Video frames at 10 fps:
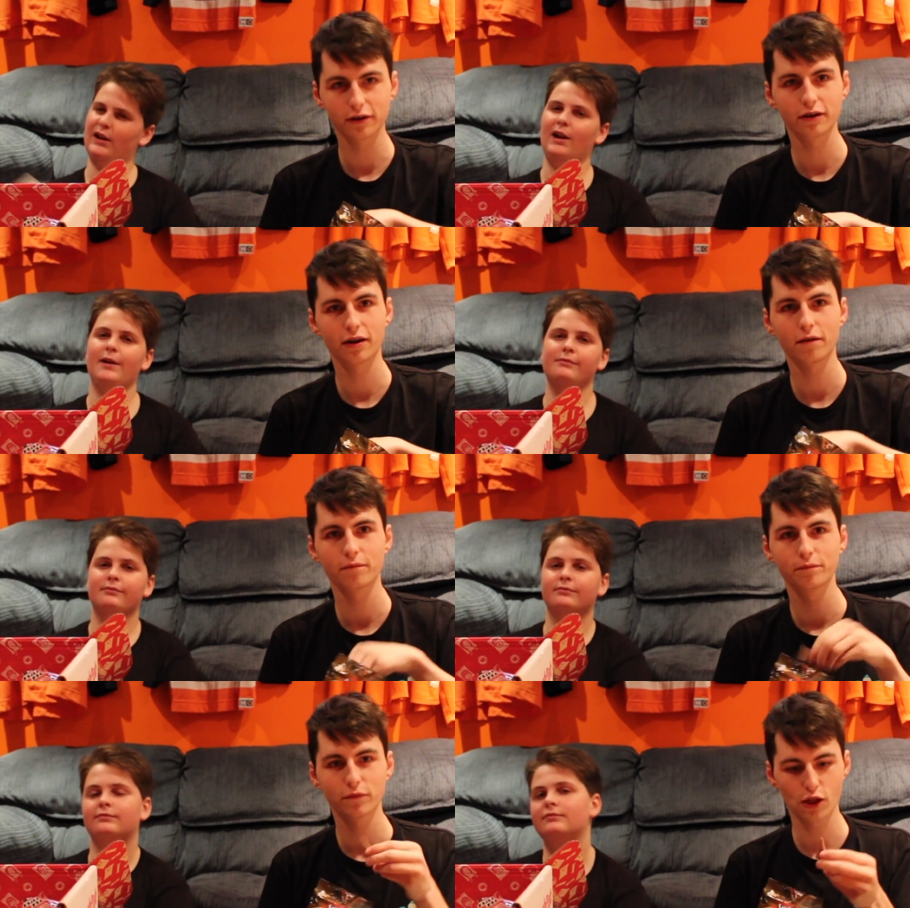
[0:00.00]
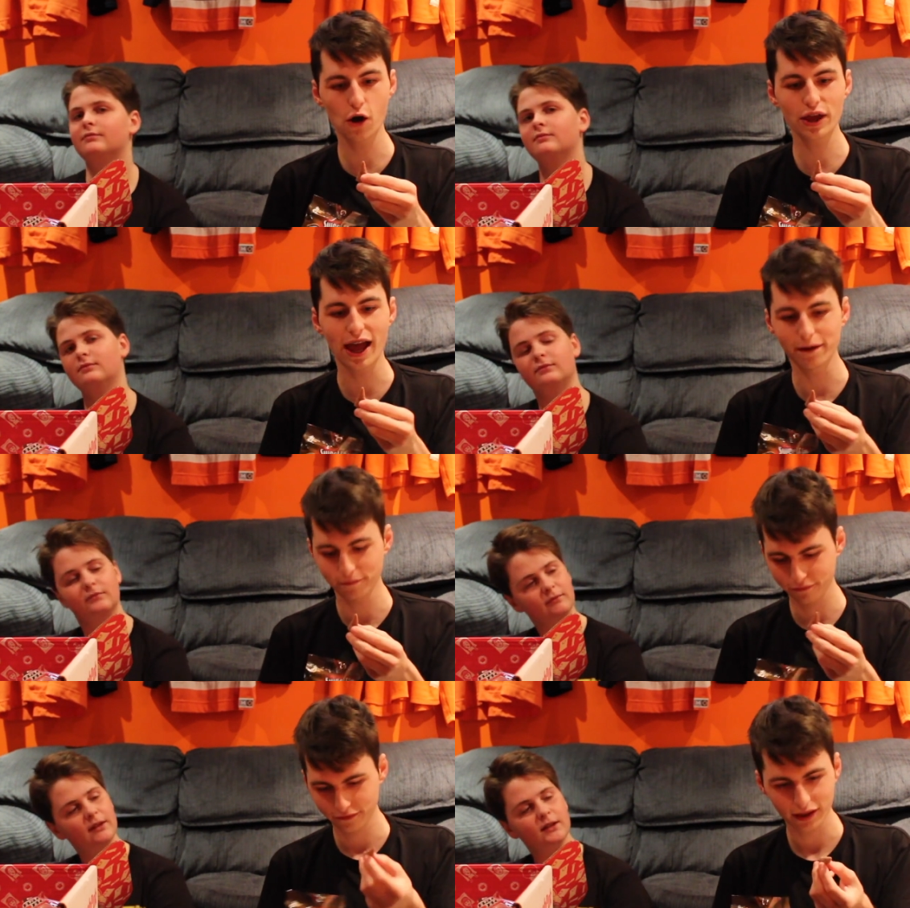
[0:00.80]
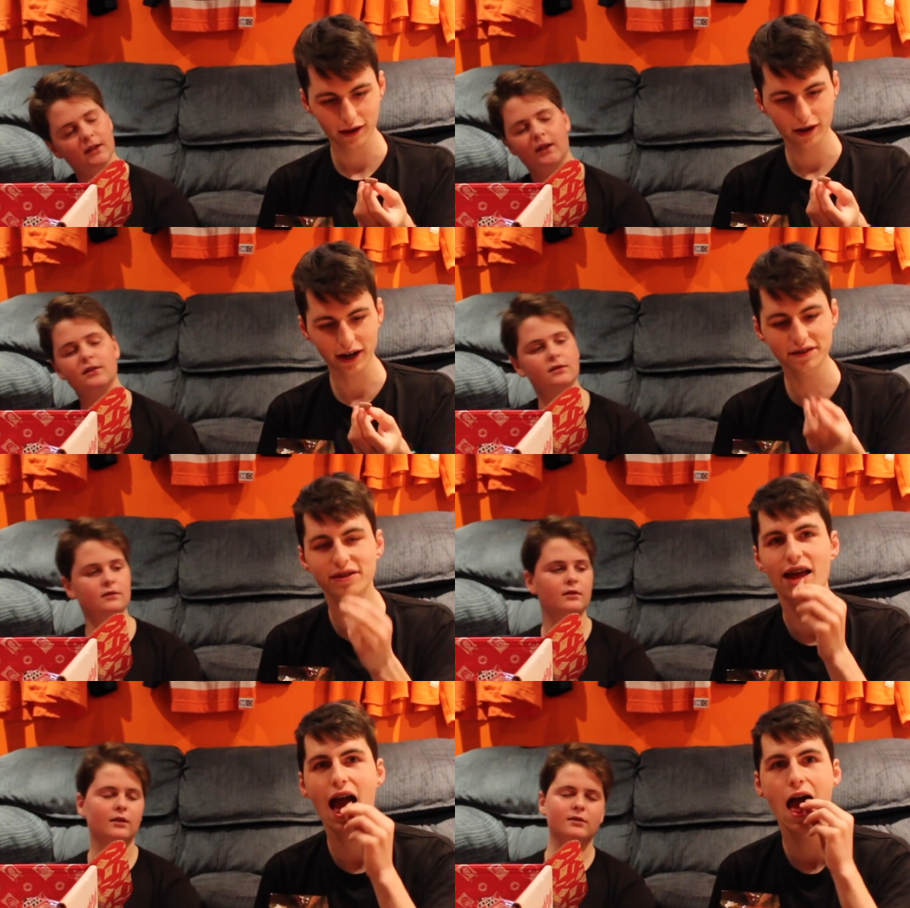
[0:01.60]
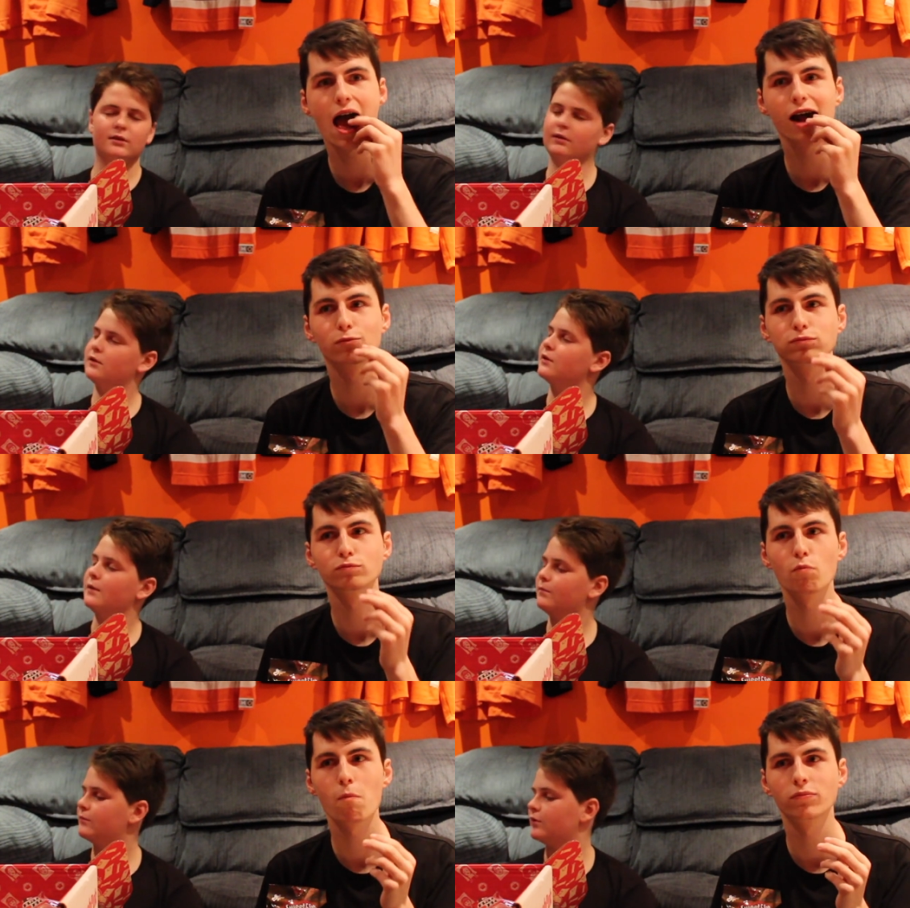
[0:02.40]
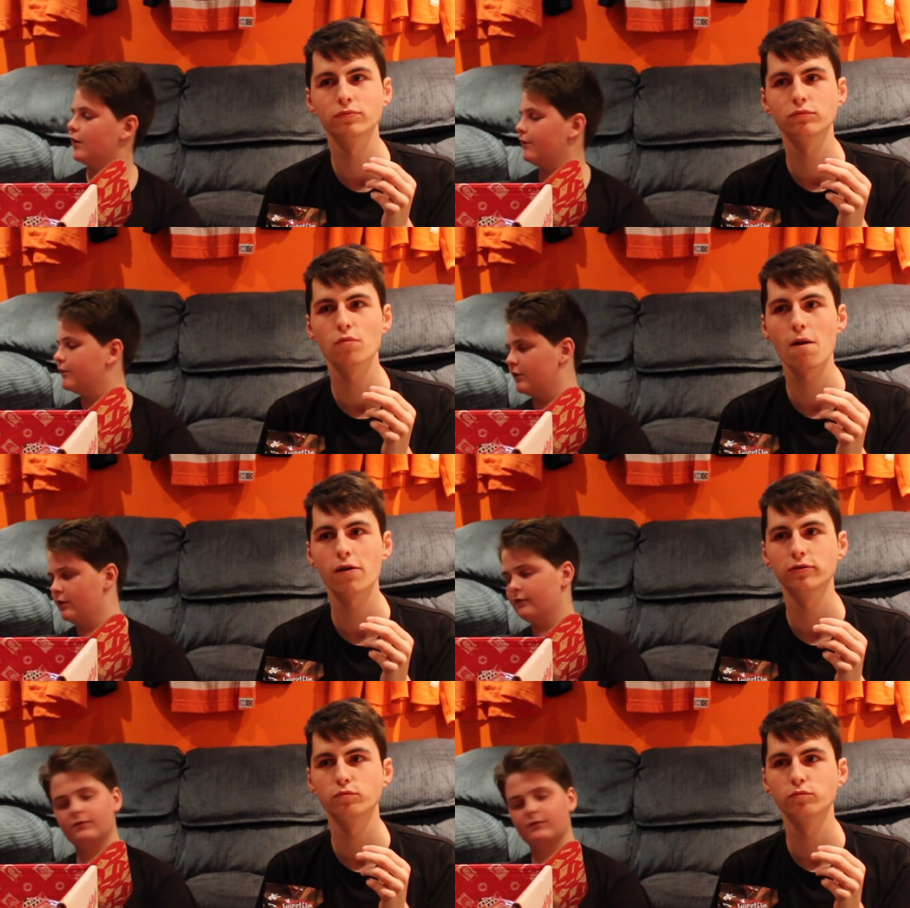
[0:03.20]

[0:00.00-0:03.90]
Speaker 1: cup. Oh yeah. Makes sense. I can see that. It's the same stuff, so.